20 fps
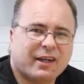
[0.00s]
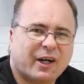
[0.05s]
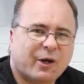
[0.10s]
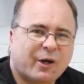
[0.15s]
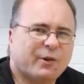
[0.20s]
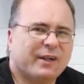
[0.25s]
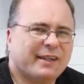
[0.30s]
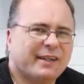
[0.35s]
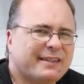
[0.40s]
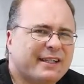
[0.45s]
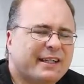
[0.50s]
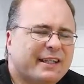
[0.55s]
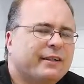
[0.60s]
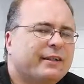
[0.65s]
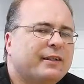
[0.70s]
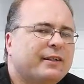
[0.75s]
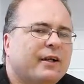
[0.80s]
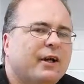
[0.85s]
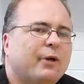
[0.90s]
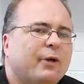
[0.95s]
I want to tell
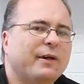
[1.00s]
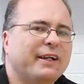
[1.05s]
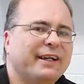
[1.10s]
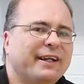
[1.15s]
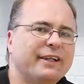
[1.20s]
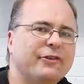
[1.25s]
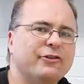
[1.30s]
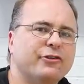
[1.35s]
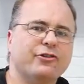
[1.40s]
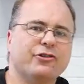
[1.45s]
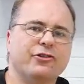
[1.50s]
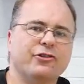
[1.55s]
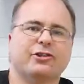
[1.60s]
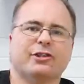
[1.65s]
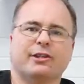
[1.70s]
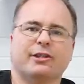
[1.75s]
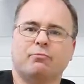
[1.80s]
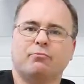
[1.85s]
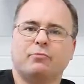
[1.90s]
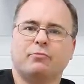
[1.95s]
you, I want to
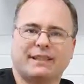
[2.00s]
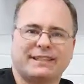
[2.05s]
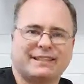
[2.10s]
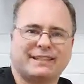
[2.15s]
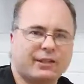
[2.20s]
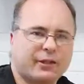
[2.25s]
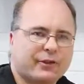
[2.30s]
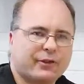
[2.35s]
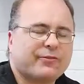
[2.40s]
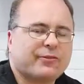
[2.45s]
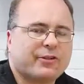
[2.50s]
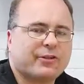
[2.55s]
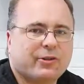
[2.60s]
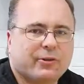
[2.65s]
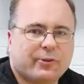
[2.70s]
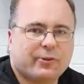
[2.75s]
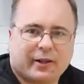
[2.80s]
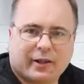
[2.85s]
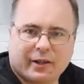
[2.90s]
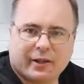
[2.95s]
introduce myself to
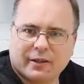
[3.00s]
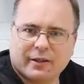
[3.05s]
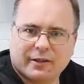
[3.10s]
you